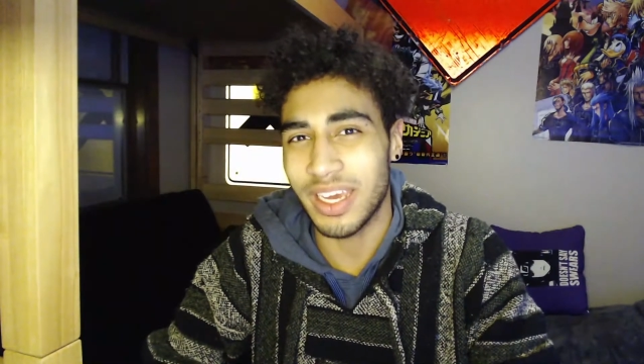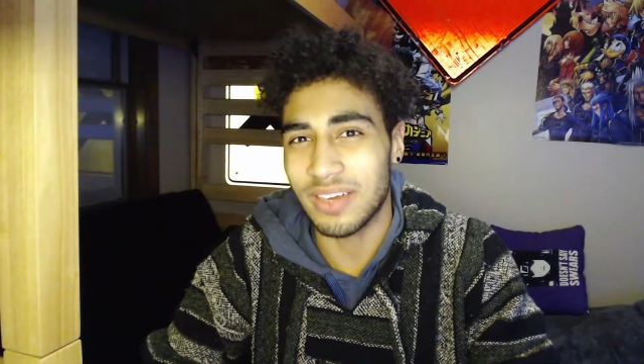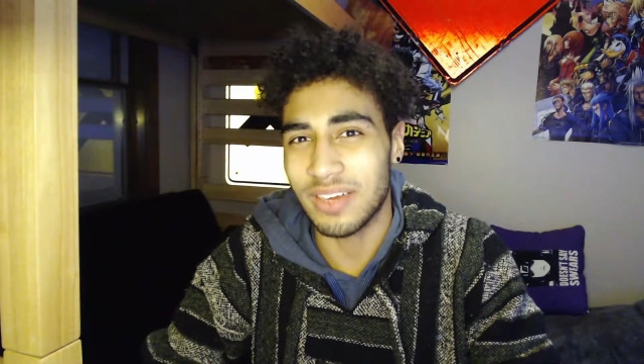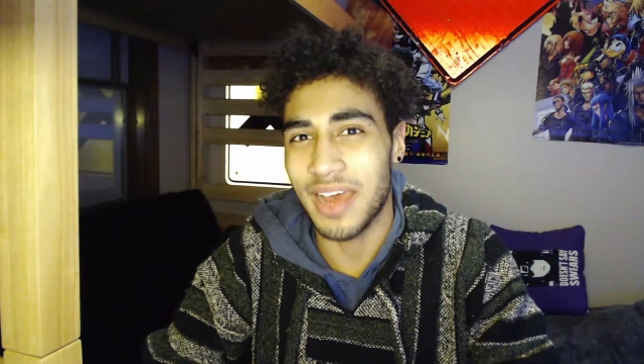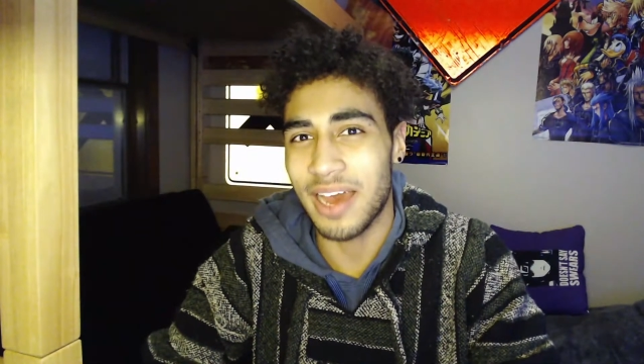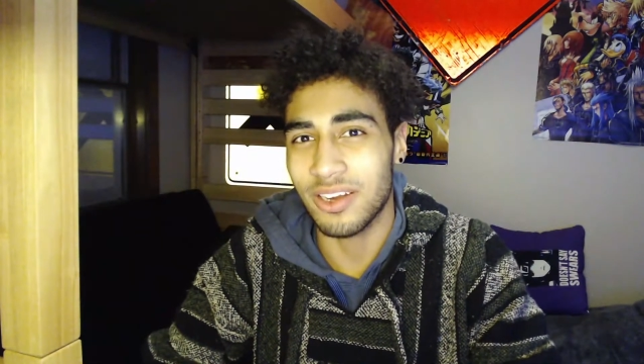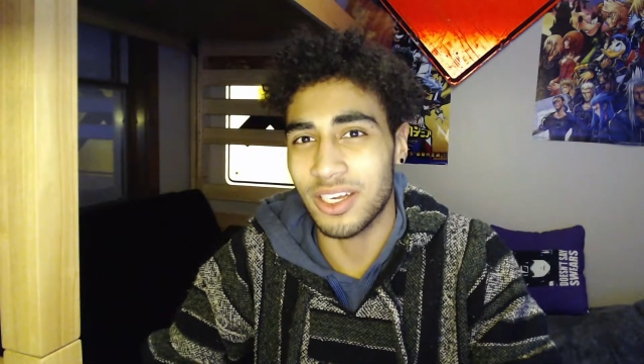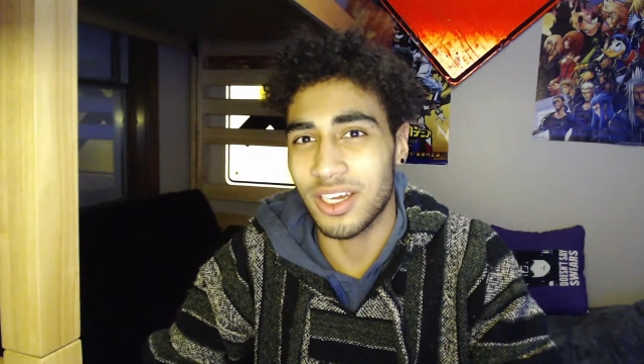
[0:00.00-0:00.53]
of
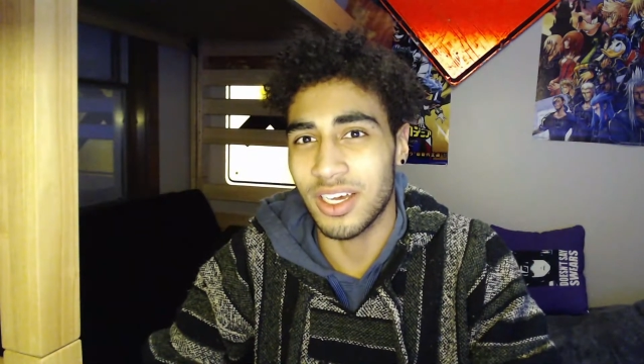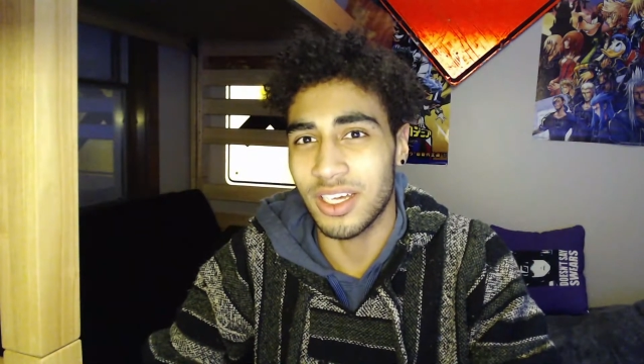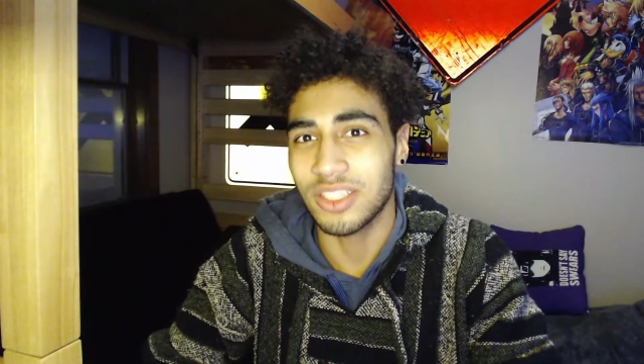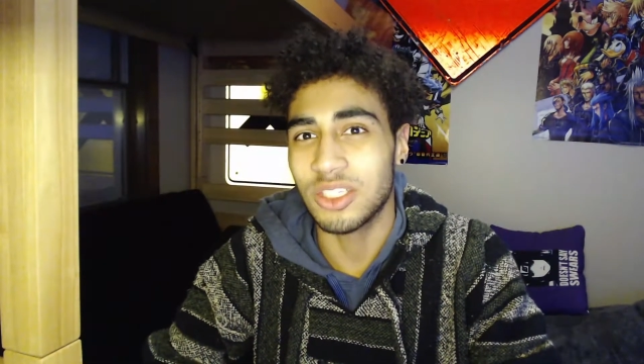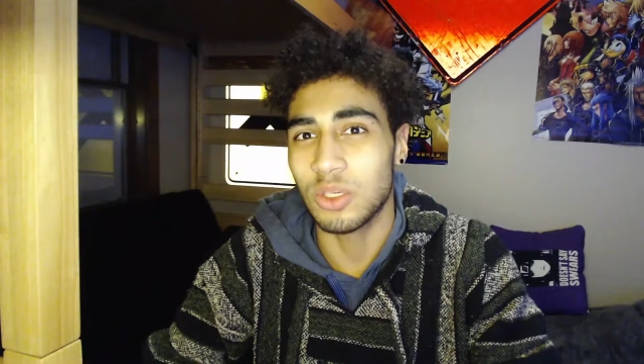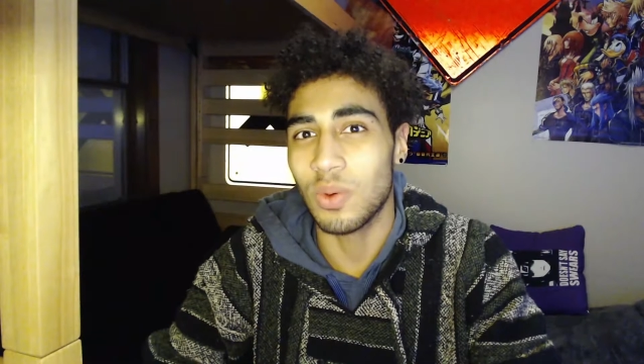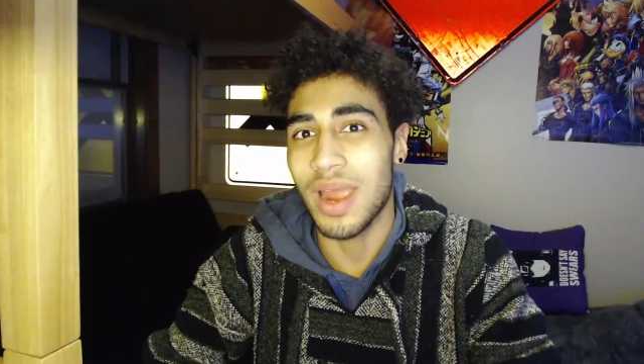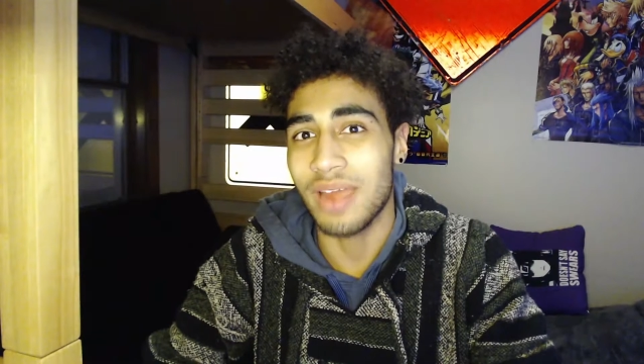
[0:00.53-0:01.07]
how to
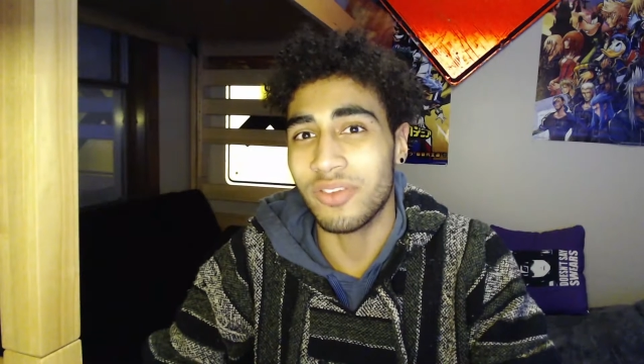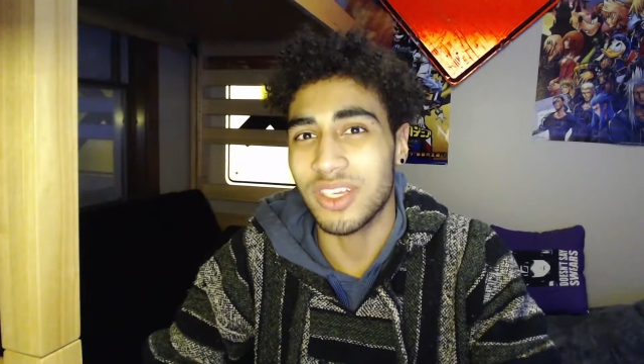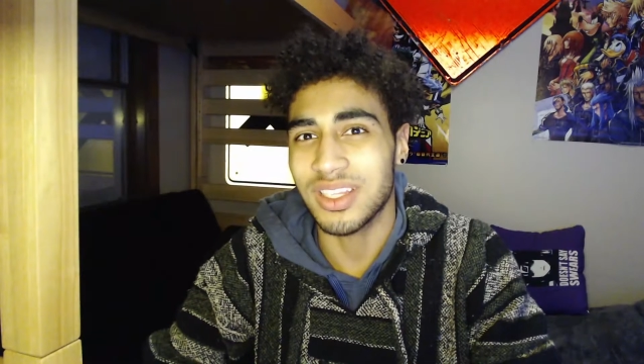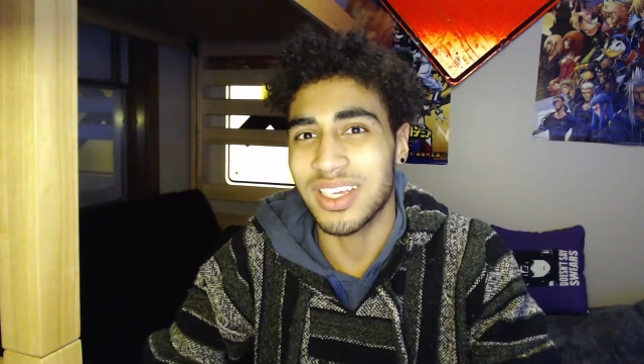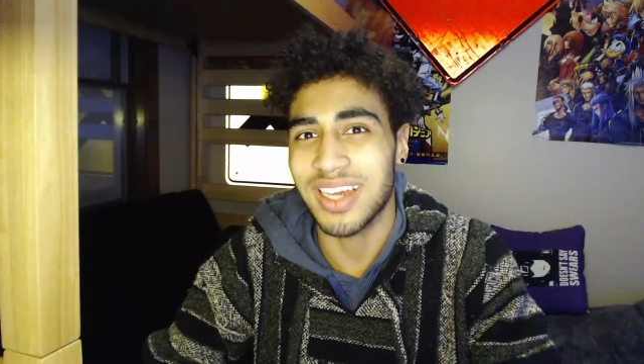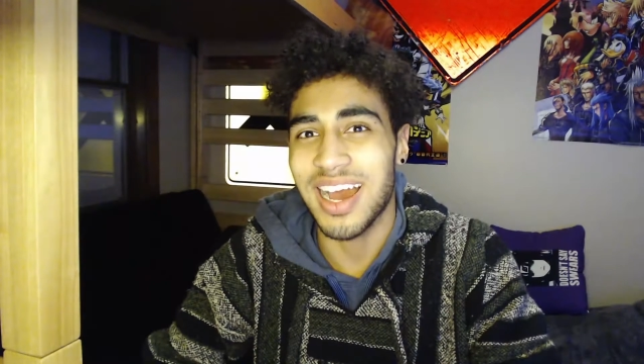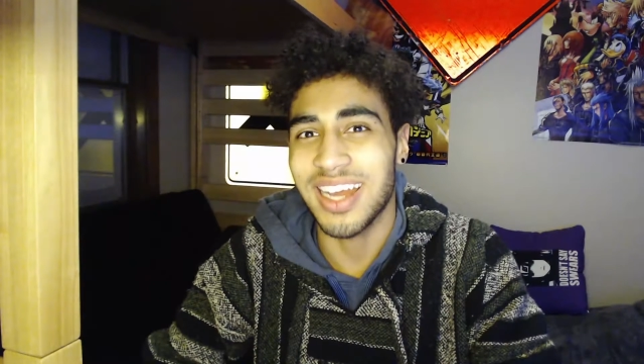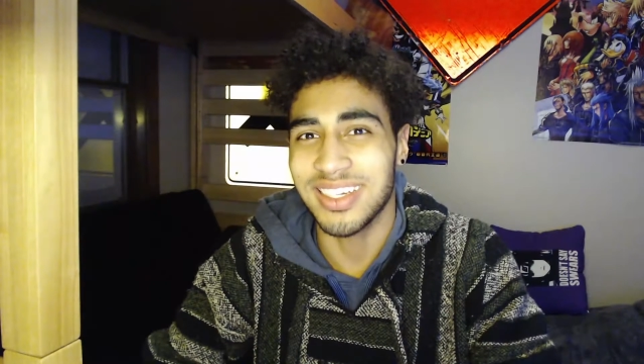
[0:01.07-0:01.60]
do
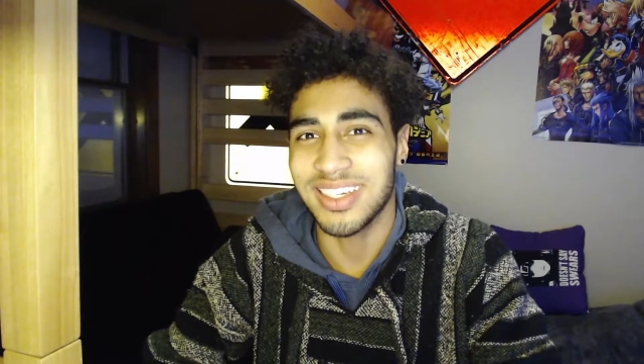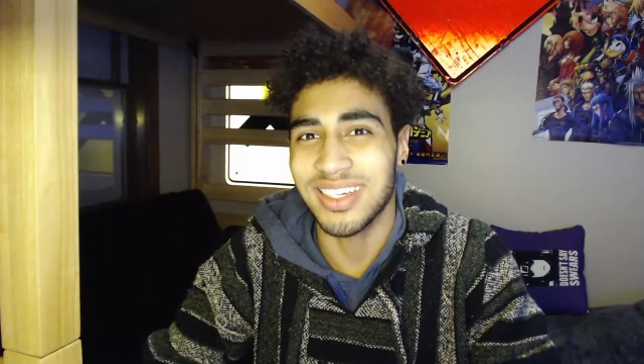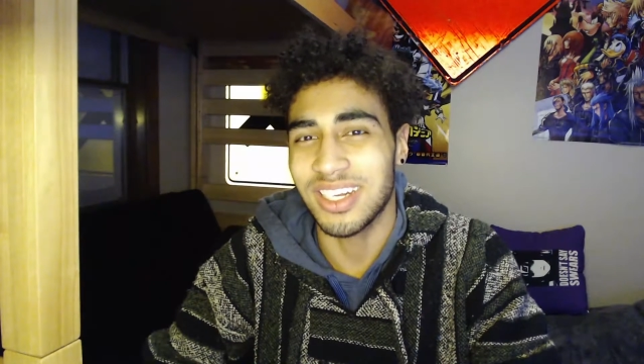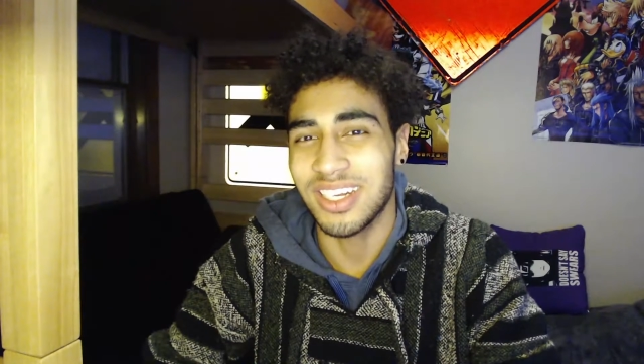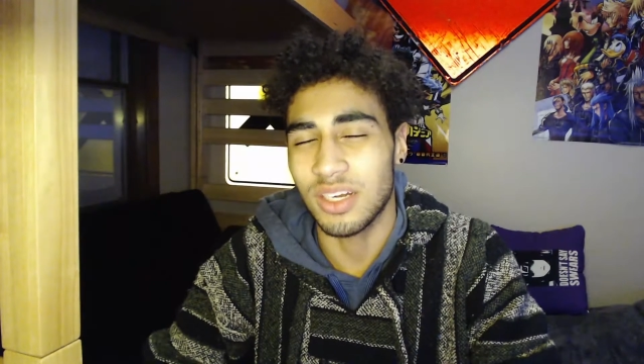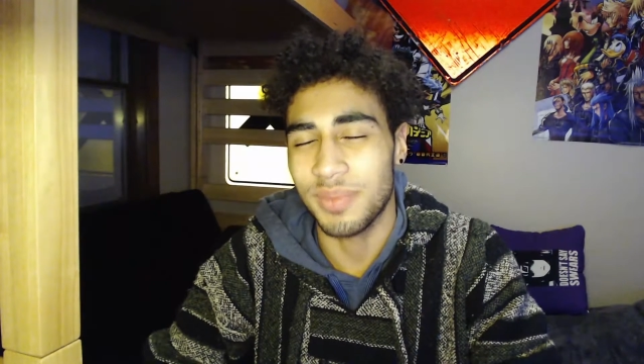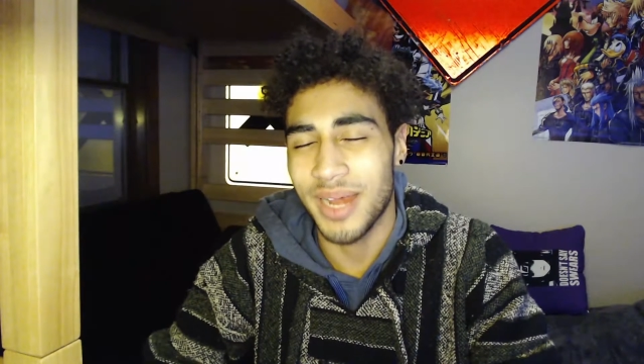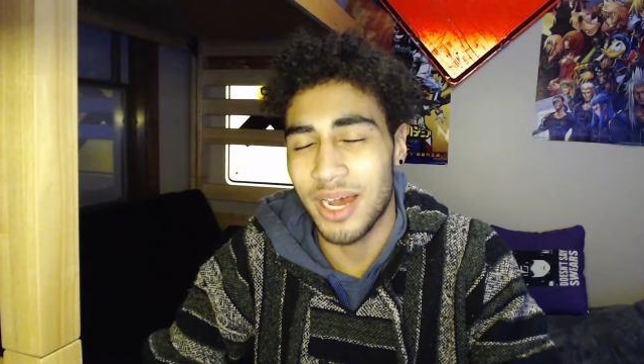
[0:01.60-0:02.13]
everything I did
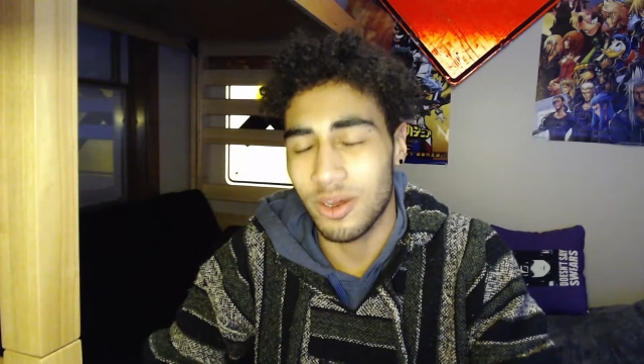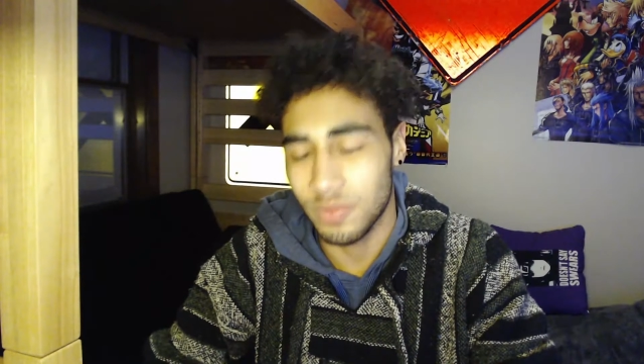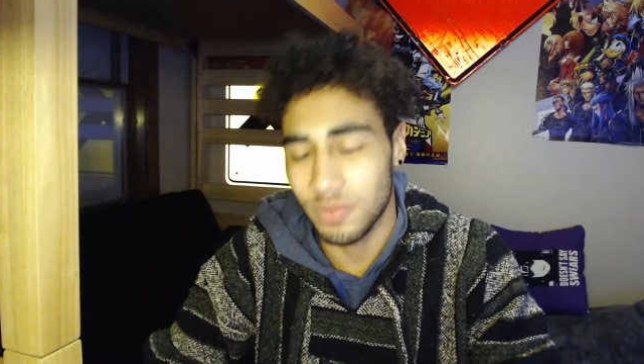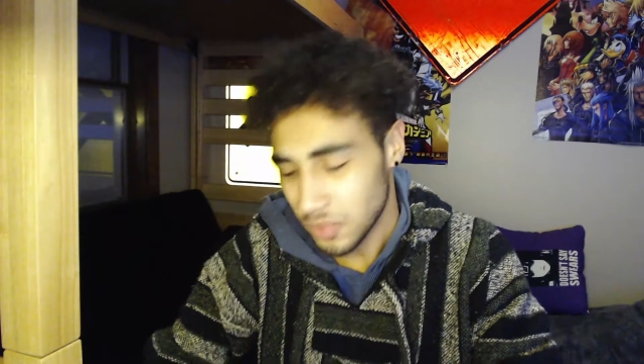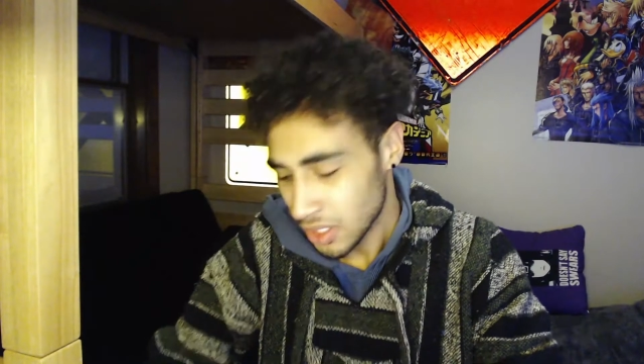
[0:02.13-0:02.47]
in about